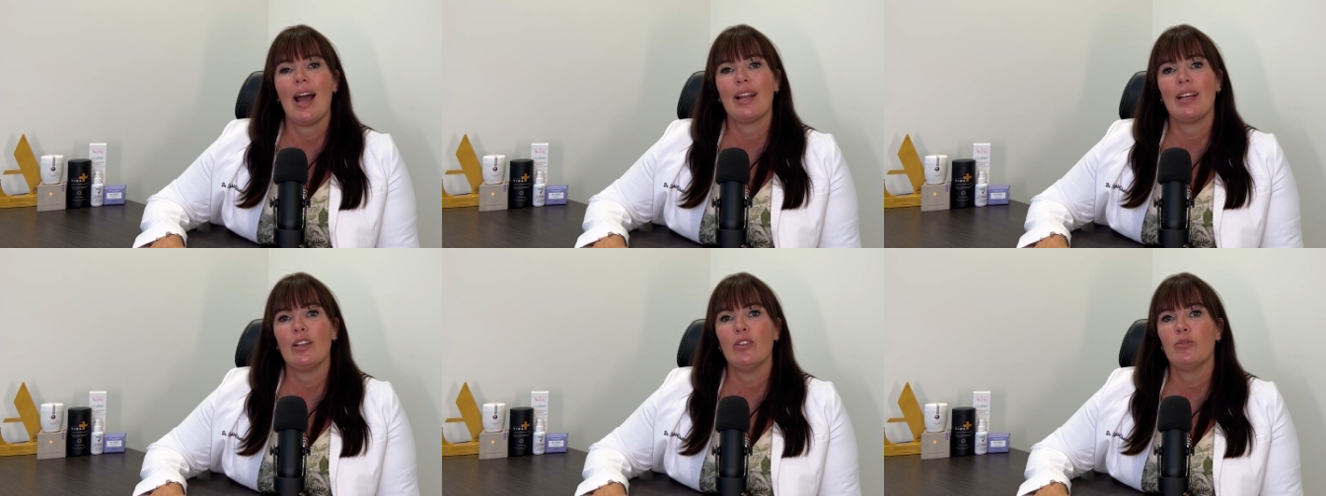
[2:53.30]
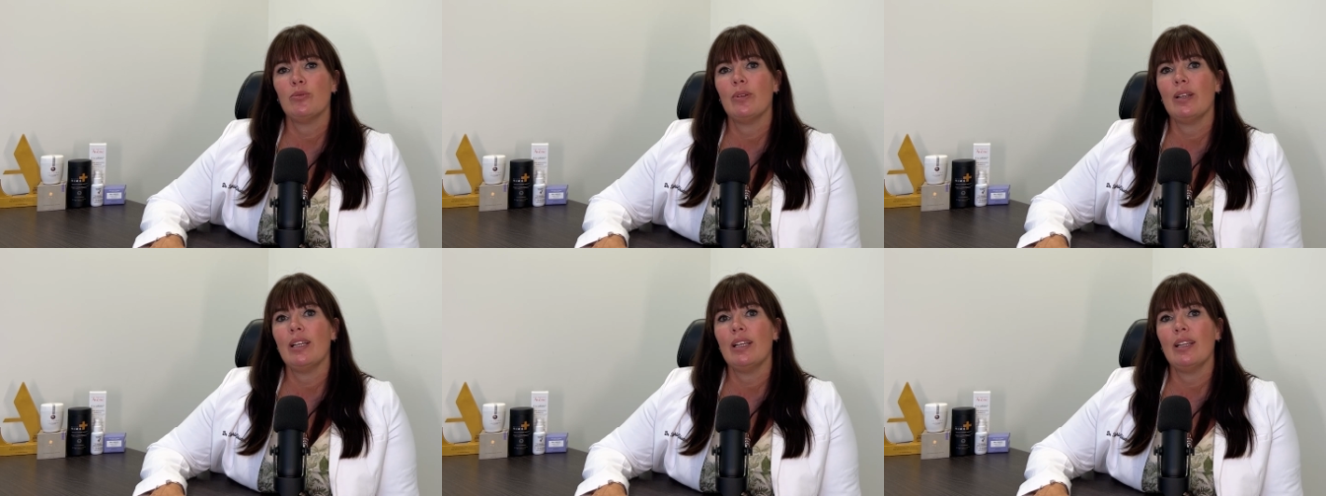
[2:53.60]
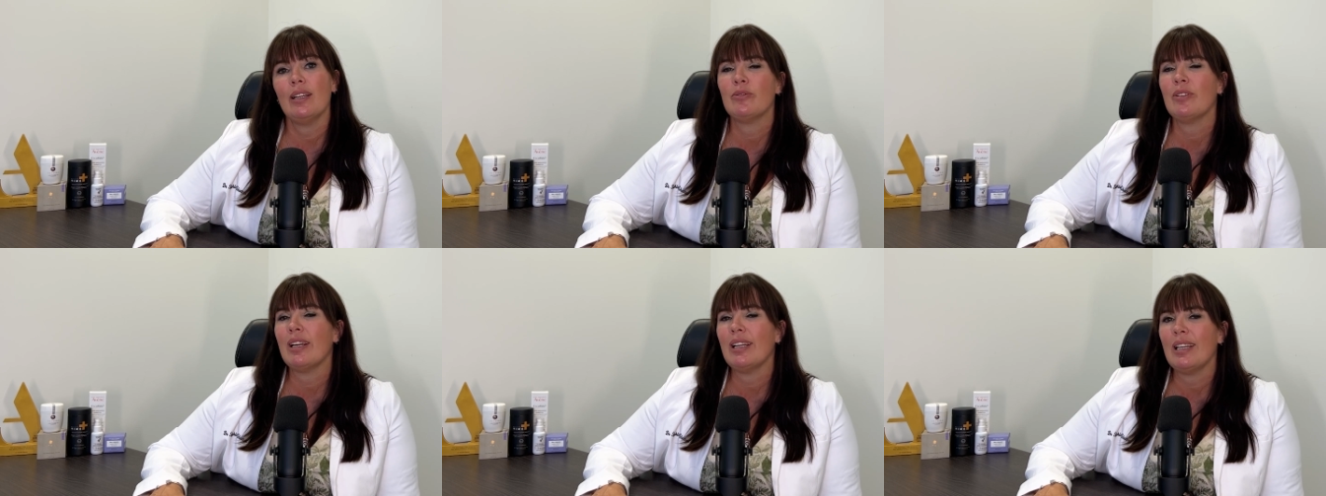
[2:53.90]
And if
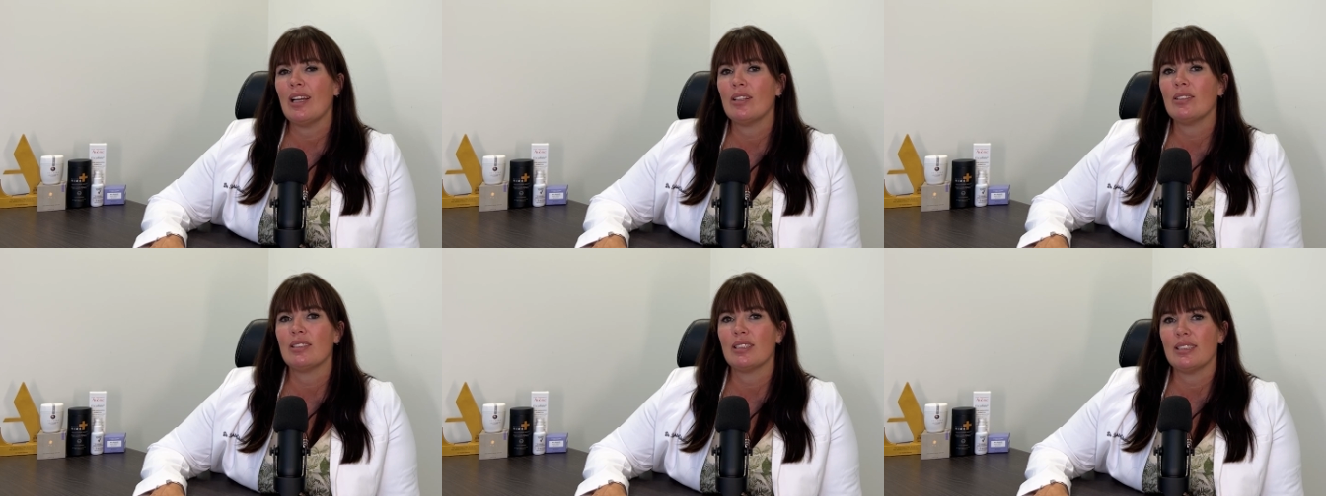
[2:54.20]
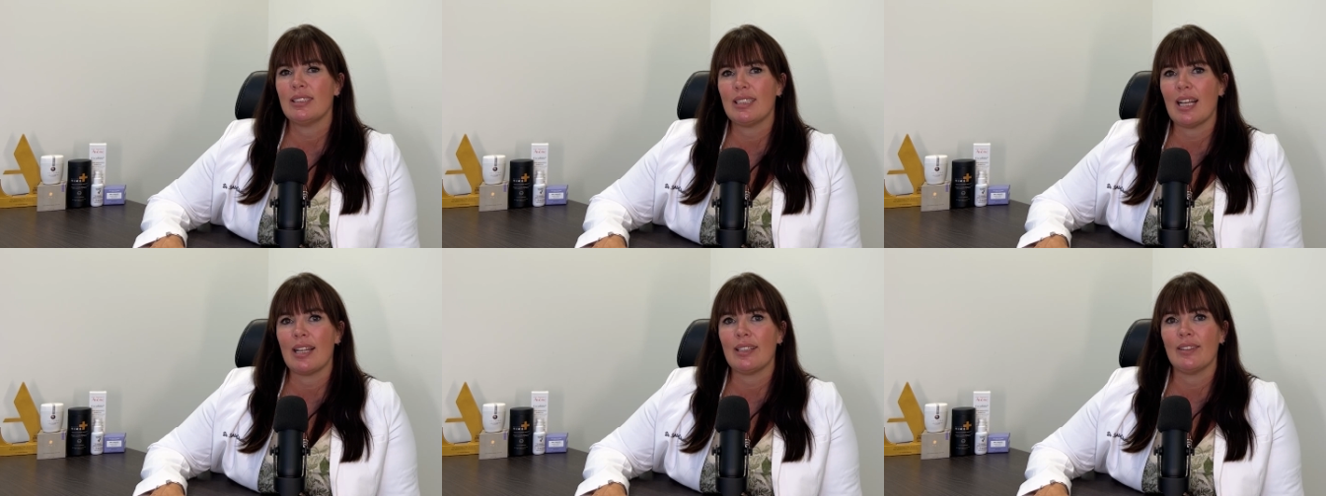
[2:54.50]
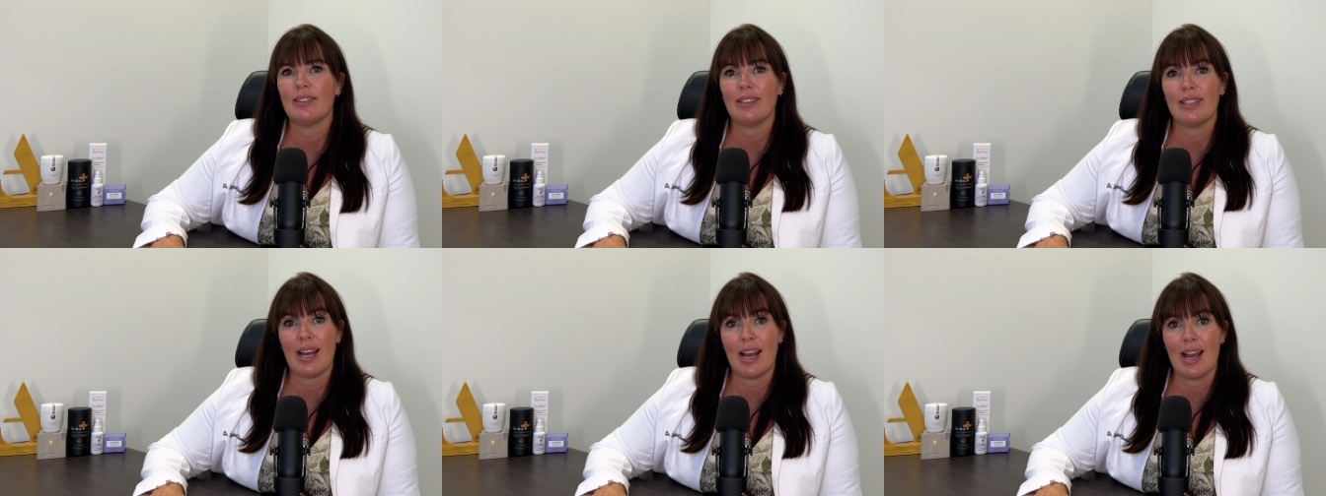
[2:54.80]
we really
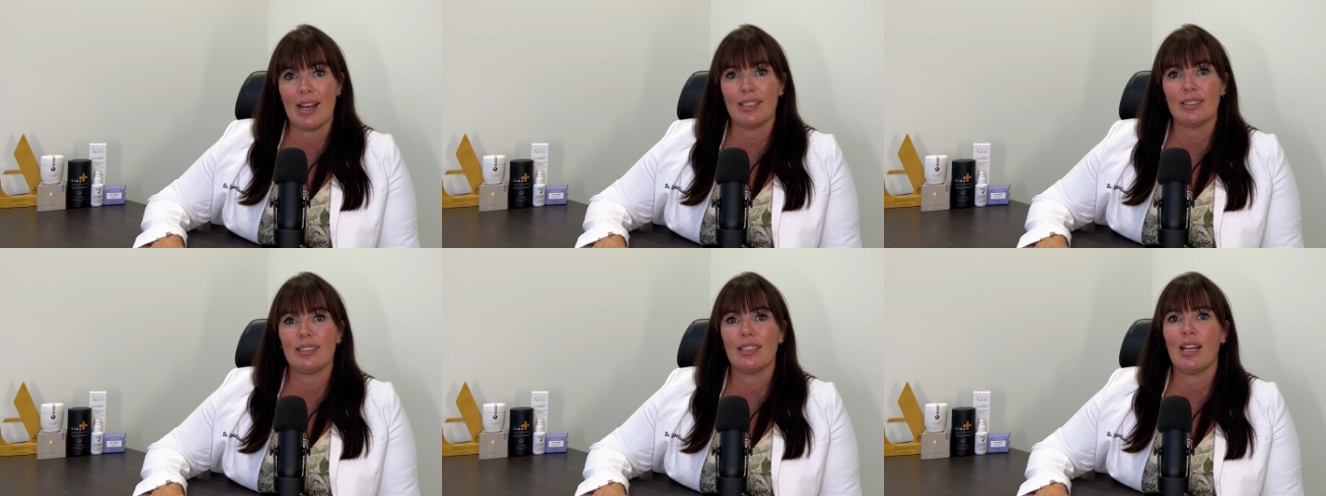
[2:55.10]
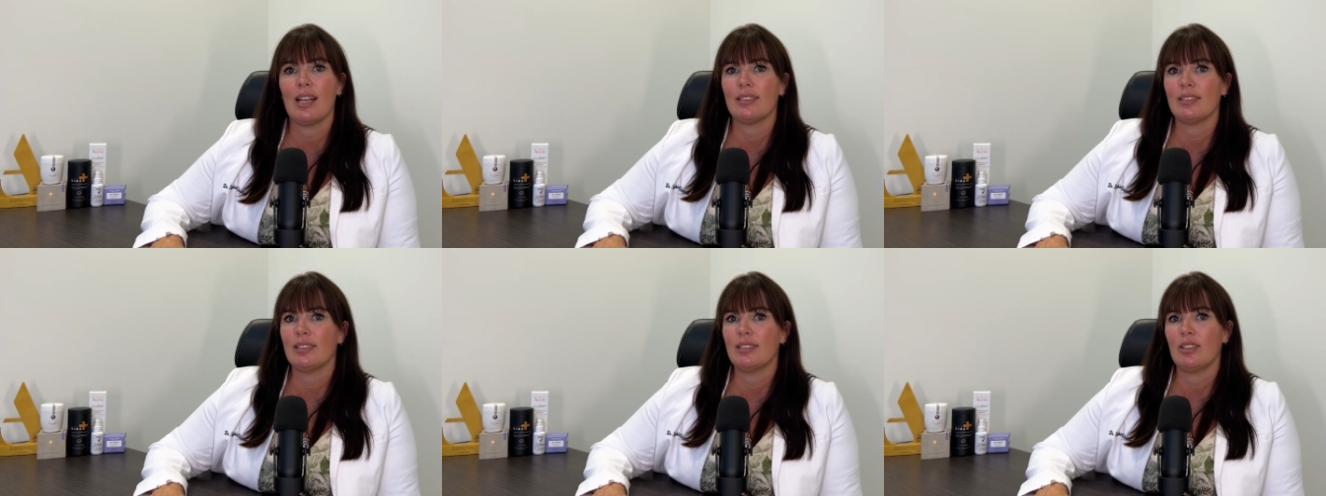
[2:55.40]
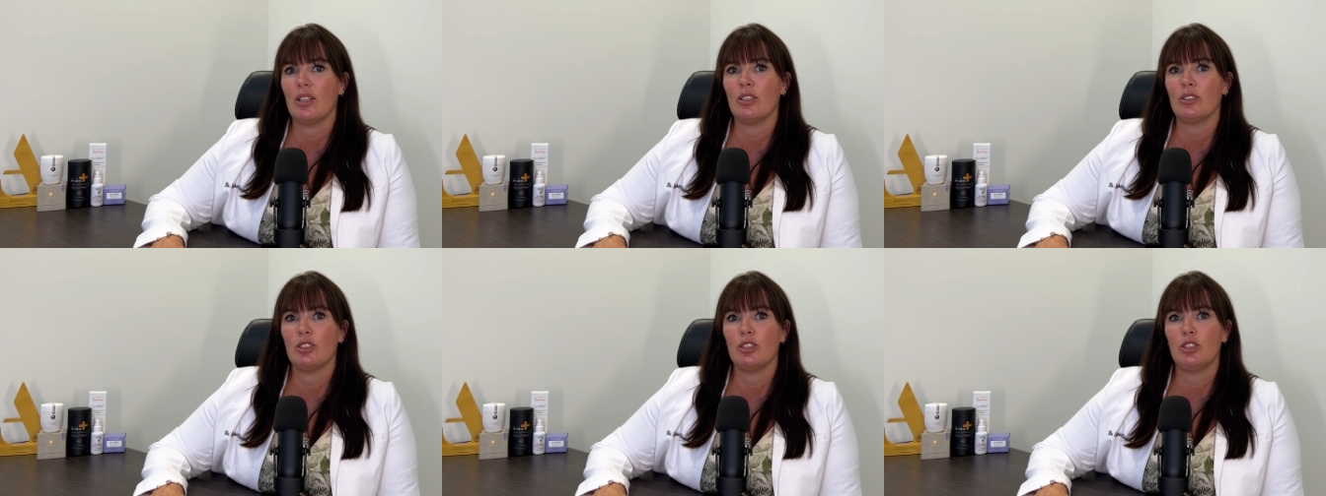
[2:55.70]
understand that and
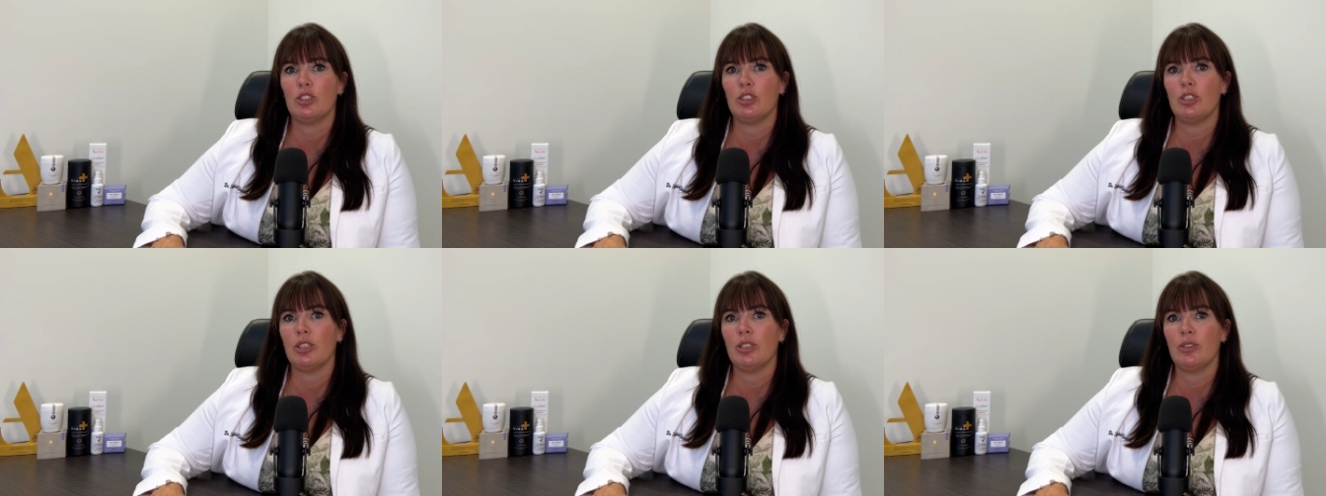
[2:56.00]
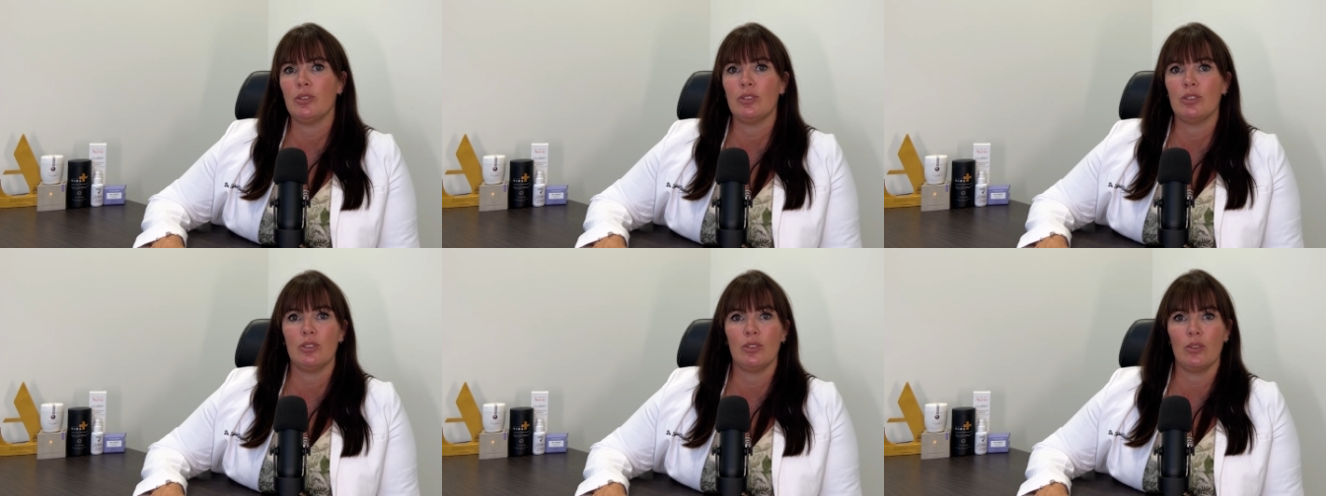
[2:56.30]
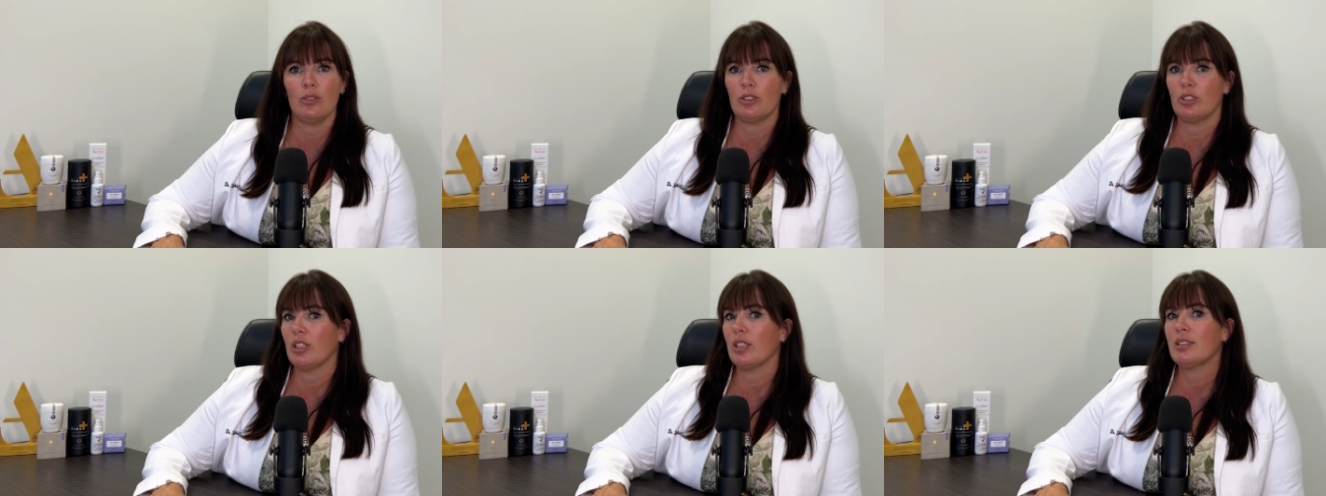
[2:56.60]
start to choose
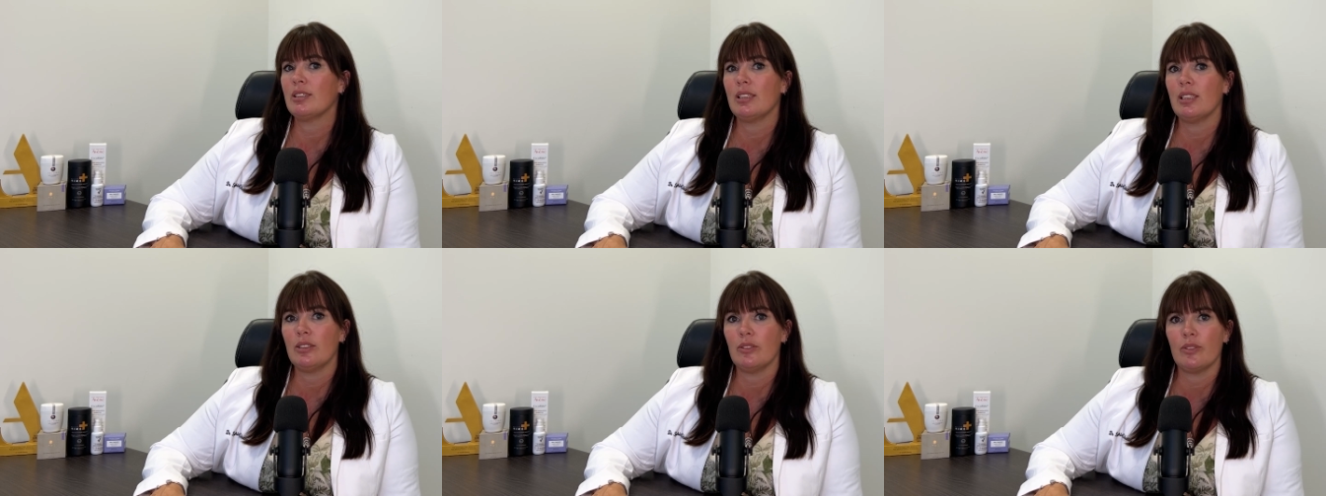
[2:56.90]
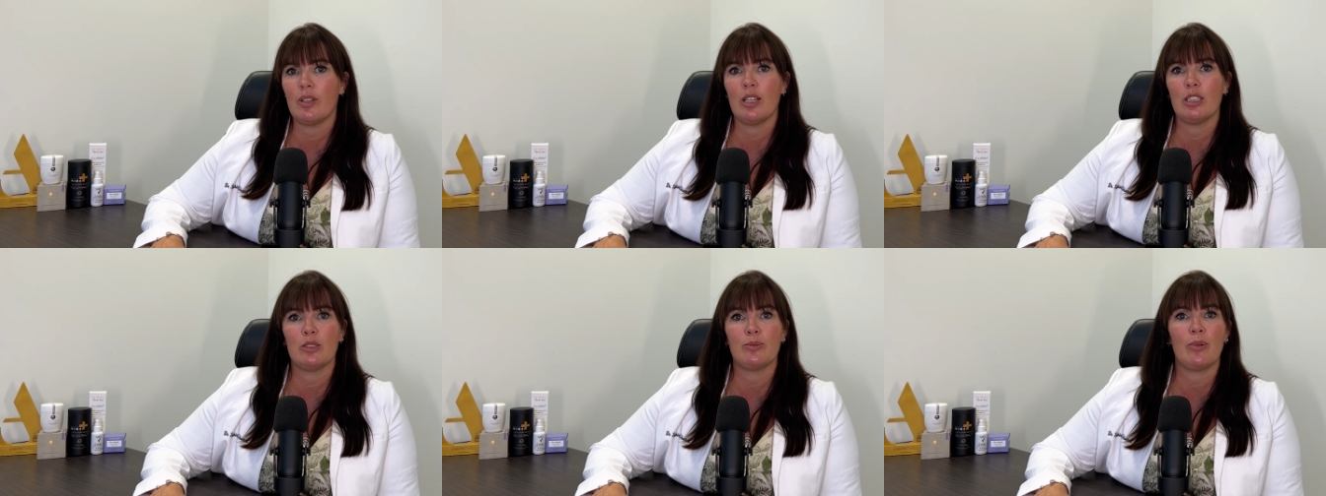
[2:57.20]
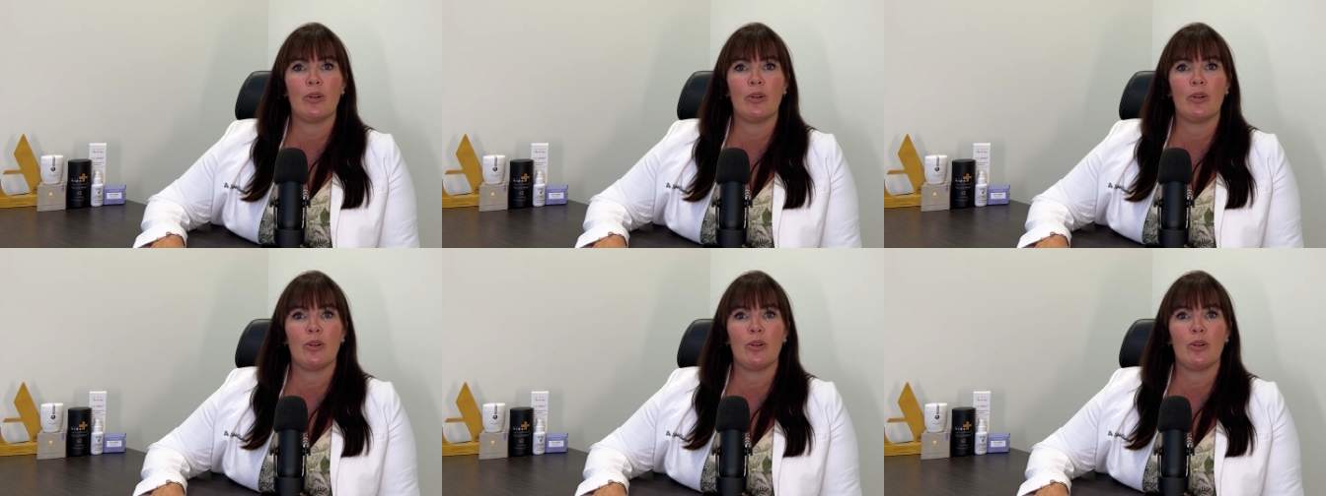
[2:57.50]
not just the device,